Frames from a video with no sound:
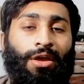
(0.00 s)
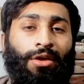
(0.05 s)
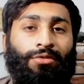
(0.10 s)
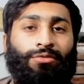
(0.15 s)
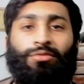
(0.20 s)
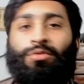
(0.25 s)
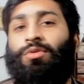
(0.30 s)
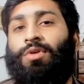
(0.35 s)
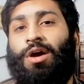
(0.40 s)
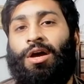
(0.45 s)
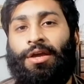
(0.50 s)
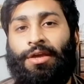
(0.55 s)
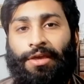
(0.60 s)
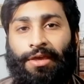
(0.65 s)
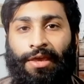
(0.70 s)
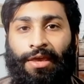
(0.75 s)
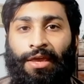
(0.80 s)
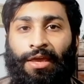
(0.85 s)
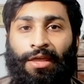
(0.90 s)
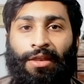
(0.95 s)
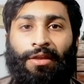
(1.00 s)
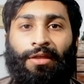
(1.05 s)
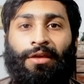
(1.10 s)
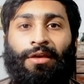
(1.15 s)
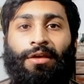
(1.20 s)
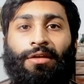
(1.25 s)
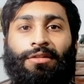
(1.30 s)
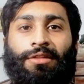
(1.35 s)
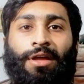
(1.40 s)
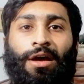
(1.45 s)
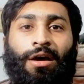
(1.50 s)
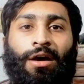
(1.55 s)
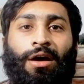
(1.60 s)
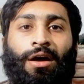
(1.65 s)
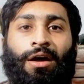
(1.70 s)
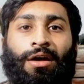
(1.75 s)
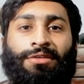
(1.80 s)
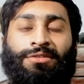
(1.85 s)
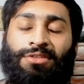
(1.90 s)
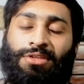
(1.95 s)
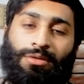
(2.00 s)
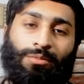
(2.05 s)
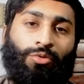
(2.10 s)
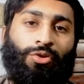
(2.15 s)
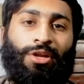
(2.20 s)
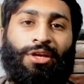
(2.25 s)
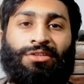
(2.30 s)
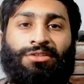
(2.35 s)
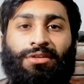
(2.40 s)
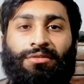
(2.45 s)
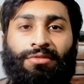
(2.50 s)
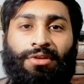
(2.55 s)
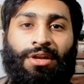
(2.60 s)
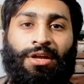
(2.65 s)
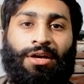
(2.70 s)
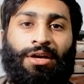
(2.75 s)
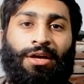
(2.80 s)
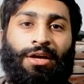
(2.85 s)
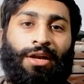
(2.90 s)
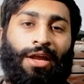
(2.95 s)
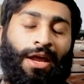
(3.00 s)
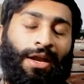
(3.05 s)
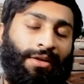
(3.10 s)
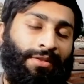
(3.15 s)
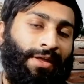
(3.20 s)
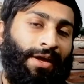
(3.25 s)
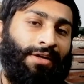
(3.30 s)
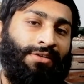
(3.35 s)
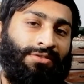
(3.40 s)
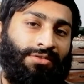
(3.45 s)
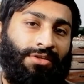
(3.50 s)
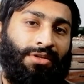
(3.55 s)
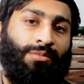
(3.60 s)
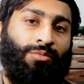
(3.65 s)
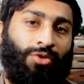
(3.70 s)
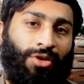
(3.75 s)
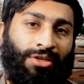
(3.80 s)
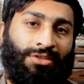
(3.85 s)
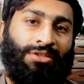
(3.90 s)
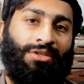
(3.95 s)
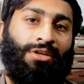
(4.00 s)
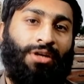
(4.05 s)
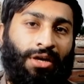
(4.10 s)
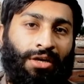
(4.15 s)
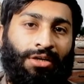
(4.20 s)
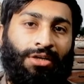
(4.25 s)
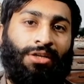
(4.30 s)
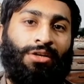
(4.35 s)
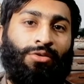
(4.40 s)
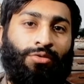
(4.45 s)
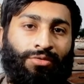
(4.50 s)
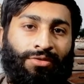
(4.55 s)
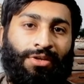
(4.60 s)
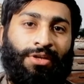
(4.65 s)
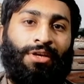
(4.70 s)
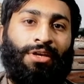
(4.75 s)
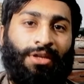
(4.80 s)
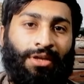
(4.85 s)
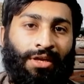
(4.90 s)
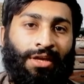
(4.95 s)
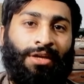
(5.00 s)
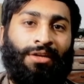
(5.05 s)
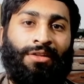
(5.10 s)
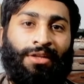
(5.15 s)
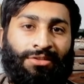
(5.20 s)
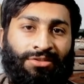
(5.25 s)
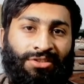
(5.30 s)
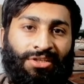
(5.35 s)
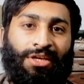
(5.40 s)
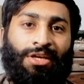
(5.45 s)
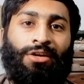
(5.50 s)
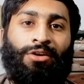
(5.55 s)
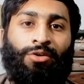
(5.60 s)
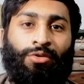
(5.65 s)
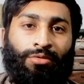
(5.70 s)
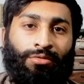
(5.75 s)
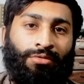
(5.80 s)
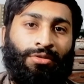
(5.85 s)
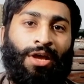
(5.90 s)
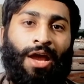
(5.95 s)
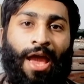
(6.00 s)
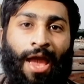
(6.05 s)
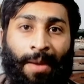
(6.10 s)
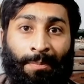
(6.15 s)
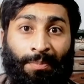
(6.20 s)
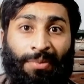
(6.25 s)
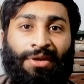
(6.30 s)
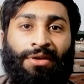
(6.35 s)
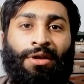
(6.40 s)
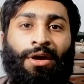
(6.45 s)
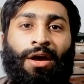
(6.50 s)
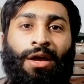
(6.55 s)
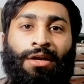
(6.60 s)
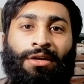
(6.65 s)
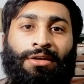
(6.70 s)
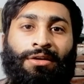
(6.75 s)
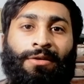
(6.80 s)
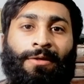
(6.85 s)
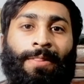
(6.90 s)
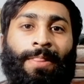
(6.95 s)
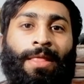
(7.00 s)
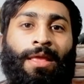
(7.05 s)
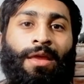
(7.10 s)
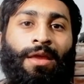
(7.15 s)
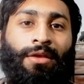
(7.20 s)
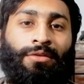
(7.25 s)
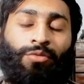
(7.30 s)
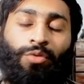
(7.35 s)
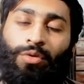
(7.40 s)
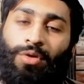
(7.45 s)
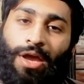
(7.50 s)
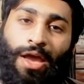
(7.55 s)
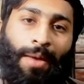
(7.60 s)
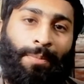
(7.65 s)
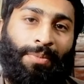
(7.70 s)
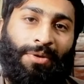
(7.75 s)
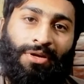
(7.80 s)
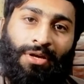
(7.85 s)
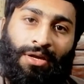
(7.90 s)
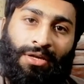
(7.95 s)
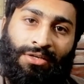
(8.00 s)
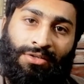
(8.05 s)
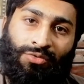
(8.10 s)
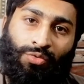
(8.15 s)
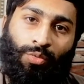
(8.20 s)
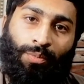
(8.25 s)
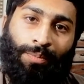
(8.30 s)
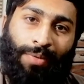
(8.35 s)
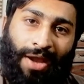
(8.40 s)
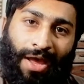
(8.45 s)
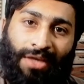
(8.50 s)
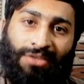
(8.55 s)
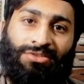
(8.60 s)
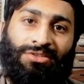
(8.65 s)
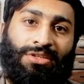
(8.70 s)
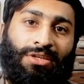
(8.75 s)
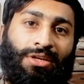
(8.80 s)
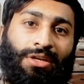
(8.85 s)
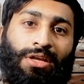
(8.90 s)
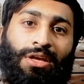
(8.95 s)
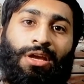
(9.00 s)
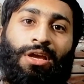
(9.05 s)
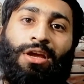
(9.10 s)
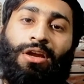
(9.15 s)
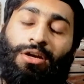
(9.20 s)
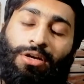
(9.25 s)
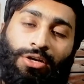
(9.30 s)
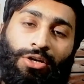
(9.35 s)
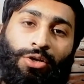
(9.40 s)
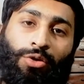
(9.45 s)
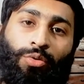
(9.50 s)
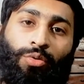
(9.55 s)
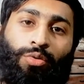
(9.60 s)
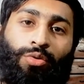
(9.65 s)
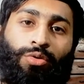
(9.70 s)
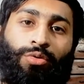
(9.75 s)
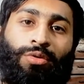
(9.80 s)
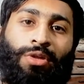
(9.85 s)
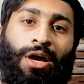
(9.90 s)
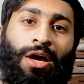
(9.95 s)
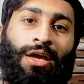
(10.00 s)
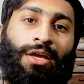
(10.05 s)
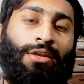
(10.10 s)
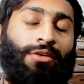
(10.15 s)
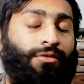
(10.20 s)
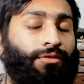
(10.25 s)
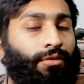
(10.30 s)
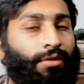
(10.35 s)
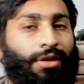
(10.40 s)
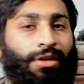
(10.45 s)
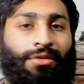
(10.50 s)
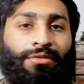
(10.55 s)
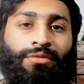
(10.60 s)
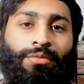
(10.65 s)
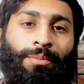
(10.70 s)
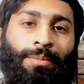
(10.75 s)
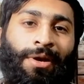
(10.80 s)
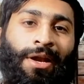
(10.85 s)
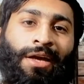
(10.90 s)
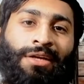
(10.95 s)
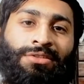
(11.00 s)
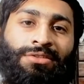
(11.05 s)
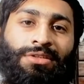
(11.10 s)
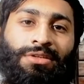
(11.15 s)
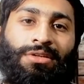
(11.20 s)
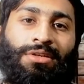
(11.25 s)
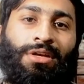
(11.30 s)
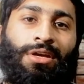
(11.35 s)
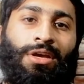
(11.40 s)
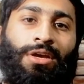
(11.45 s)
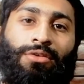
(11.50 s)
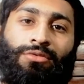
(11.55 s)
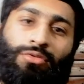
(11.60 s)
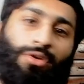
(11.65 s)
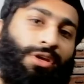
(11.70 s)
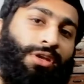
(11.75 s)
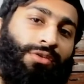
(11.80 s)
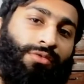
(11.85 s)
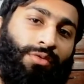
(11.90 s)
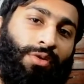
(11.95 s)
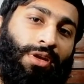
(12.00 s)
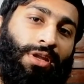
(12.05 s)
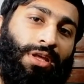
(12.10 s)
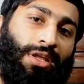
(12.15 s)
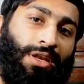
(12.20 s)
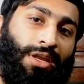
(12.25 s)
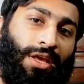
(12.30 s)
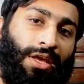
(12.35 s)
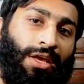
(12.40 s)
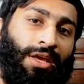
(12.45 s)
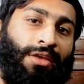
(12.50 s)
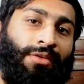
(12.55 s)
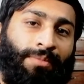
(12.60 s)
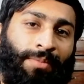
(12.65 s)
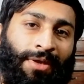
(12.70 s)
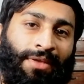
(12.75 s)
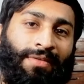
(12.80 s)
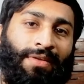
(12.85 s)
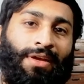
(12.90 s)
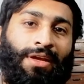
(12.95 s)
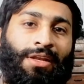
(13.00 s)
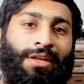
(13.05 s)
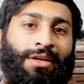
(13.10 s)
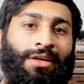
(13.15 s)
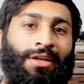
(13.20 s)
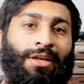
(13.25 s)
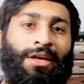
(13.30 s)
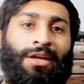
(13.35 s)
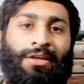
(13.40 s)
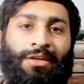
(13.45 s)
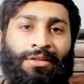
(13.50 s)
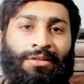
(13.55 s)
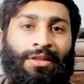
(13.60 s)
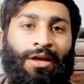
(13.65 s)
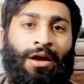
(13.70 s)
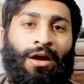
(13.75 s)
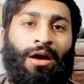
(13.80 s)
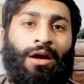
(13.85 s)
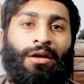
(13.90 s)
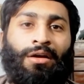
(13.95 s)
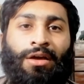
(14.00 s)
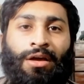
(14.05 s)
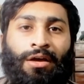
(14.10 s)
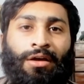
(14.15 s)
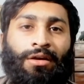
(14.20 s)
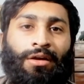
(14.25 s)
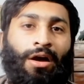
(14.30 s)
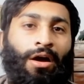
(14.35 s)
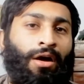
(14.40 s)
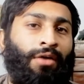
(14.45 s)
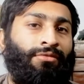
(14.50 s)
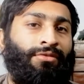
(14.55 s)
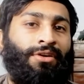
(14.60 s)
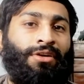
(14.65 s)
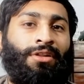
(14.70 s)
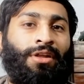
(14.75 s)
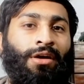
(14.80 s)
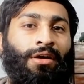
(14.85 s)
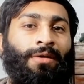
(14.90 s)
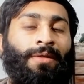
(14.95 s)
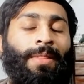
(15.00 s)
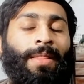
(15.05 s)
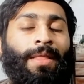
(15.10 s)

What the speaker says: so again the stimulation will occur, and that stimulation continuously create the chain due to the appetite. So appetite suppression due to the insulin suppression. So insulin is basically creating the hunger after the